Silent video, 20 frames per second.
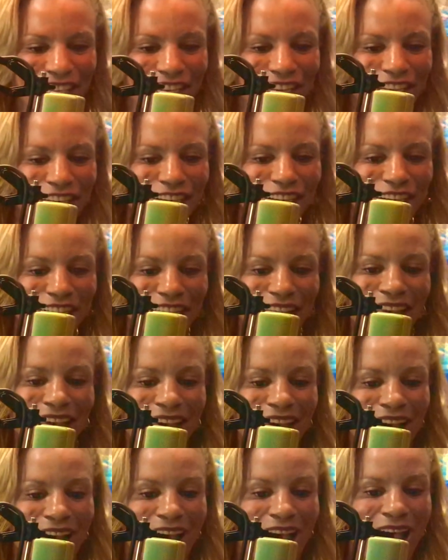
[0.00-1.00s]
Look,
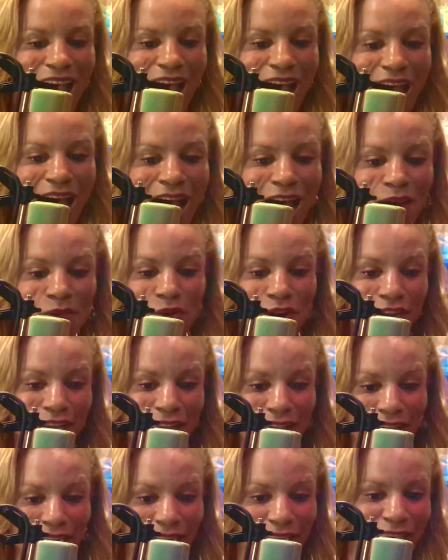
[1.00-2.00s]
I work
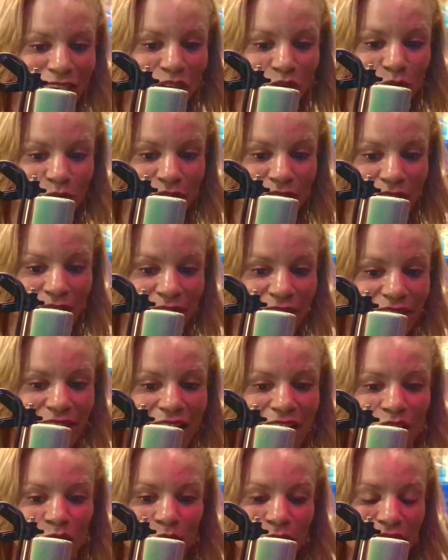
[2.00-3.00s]
out at Equinox
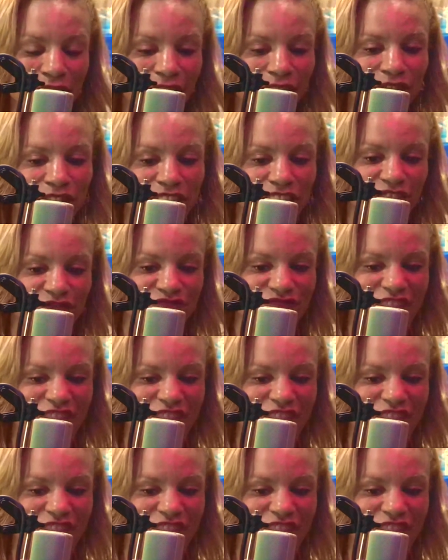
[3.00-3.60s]
and we have these